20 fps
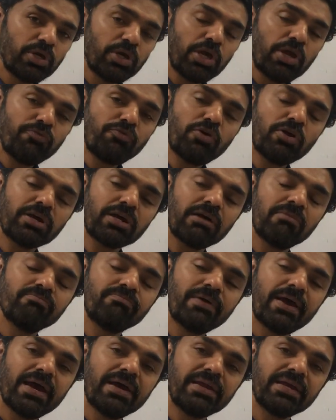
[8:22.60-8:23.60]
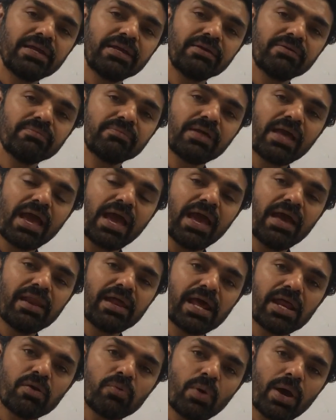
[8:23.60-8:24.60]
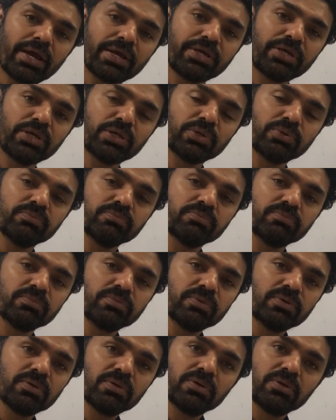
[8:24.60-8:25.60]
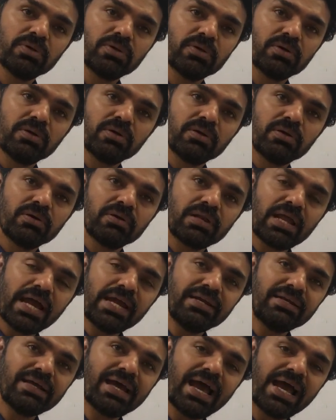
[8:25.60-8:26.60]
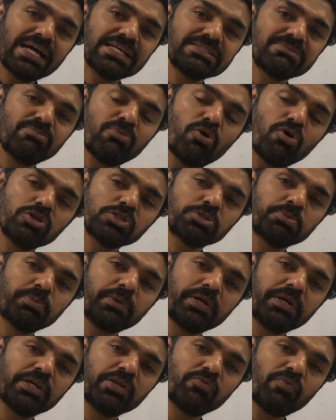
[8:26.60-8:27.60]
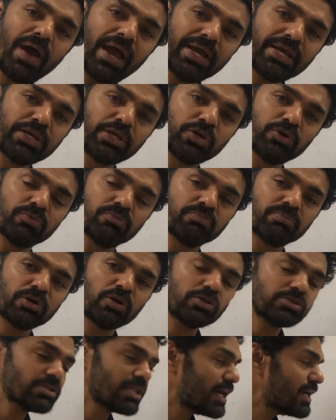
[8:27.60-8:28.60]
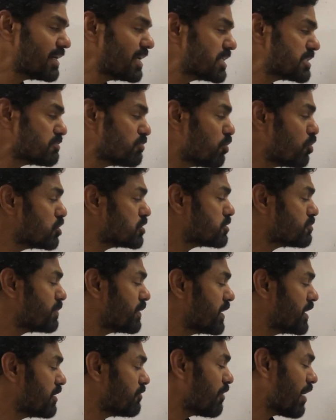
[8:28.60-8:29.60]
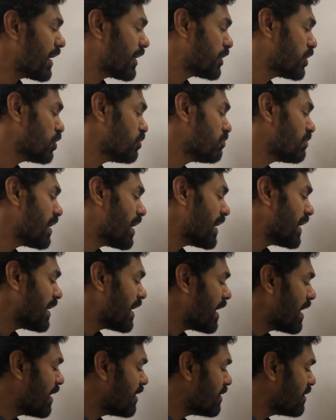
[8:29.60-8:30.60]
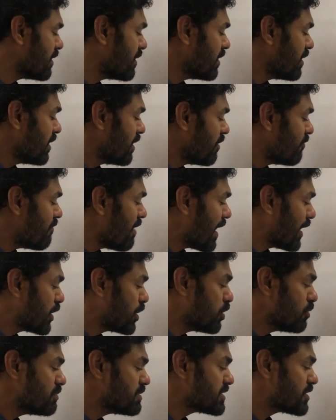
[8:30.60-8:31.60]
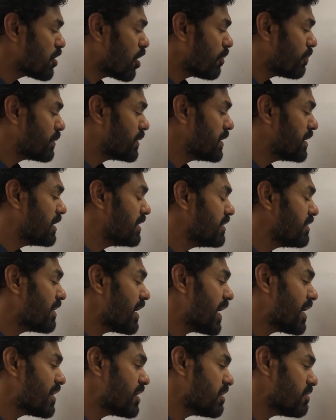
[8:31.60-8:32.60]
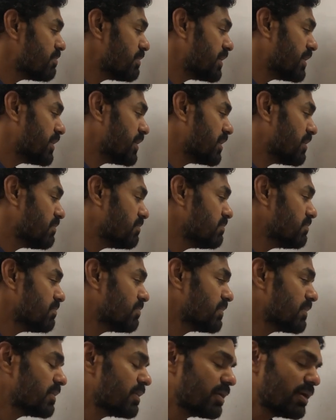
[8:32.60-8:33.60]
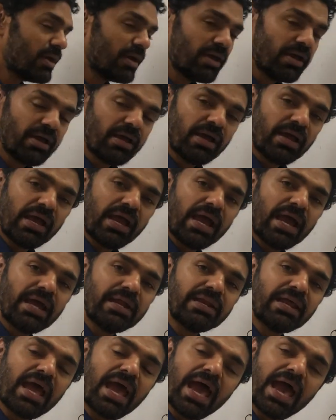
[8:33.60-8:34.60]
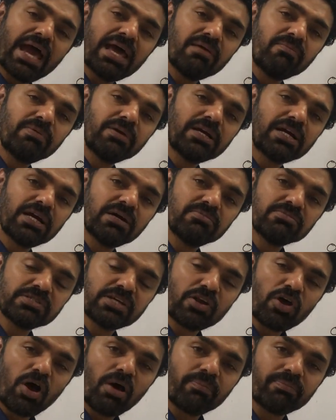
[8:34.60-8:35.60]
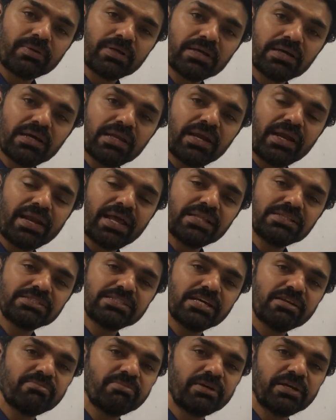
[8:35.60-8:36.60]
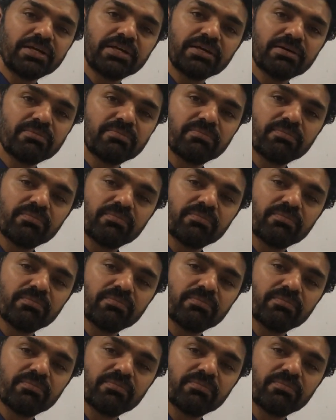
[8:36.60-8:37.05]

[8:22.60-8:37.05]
If you are comparing air and vacuum, light has more speed in vacuum. Because light has more speed in vacuum, vacuum is an optically rarer medium and air becomes an optically denser medium.